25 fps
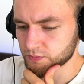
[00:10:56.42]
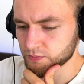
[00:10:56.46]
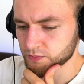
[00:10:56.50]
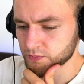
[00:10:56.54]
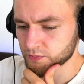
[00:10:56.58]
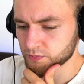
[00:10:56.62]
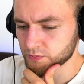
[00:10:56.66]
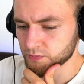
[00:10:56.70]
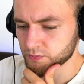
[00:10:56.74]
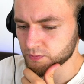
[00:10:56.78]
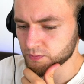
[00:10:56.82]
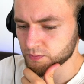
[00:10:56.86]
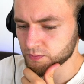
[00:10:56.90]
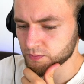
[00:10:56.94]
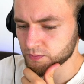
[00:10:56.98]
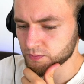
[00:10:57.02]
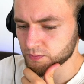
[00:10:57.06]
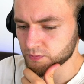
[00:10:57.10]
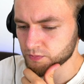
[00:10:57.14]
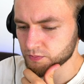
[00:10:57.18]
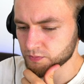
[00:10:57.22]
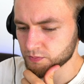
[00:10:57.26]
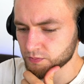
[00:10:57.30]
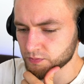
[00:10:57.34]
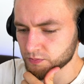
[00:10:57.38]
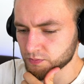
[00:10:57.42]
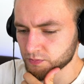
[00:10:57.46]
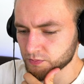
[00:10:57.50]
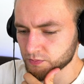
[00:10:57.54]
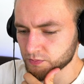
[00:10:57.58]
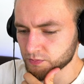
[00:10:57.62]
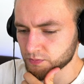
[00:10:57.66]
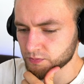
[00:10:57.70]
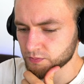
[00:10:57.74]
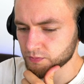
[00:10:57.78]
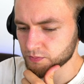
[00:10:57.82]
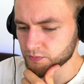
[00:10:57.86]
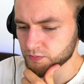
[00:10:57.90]

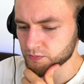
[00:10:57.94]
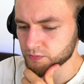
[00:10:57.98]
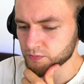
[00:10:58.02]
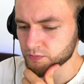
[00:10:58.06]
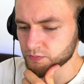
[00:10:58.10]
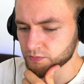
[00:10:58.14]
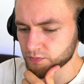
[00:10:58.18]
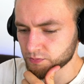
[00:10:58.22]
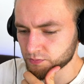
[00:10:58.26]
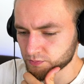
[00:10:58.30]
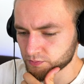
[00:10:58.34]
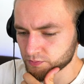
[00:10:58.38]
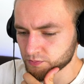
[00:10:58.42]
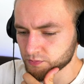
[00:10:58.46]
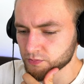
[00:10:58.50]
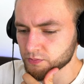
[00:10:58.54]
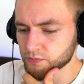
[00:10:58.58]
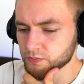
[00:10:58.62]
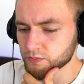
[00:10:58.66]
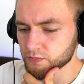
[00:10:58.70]
(silent)